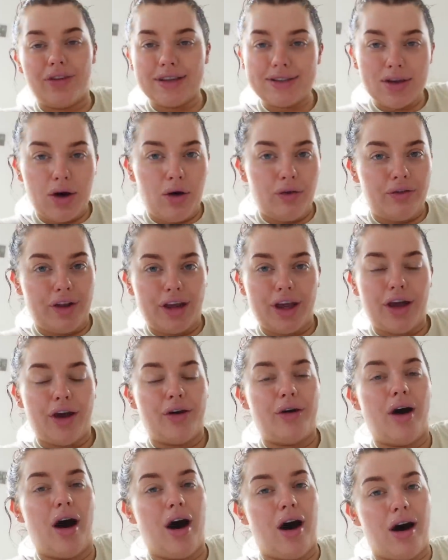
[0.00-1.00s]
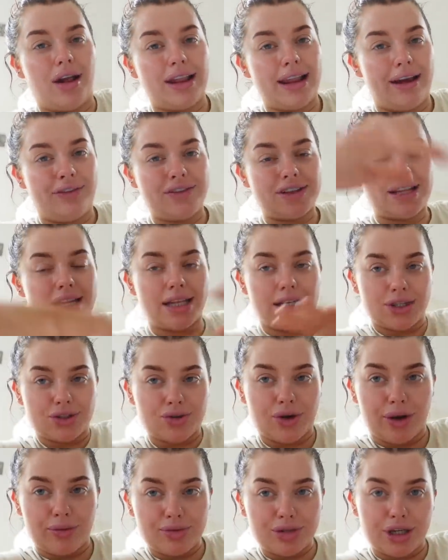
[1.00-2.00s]
this whole video are left in the
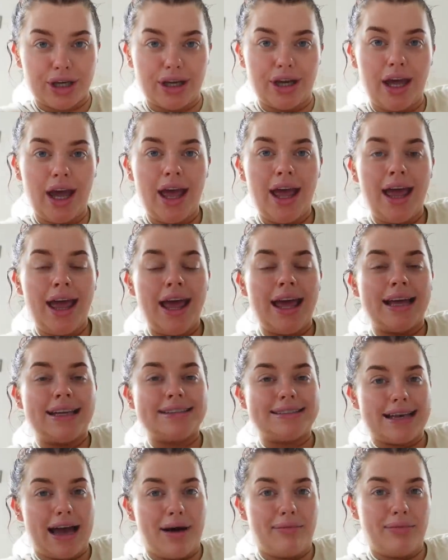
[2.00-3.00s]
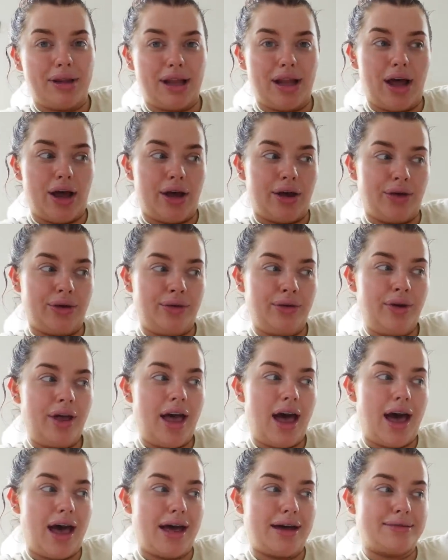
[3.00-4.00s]
description down below.
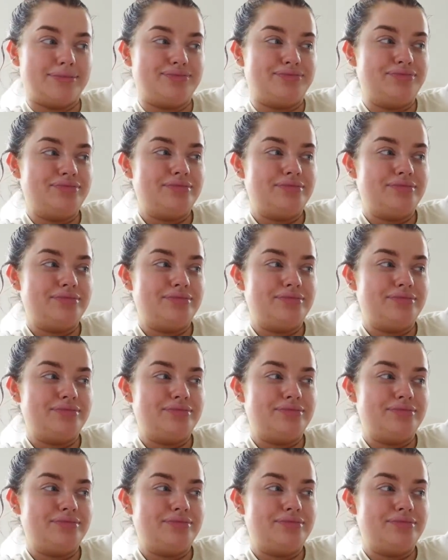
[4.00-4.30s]
Um,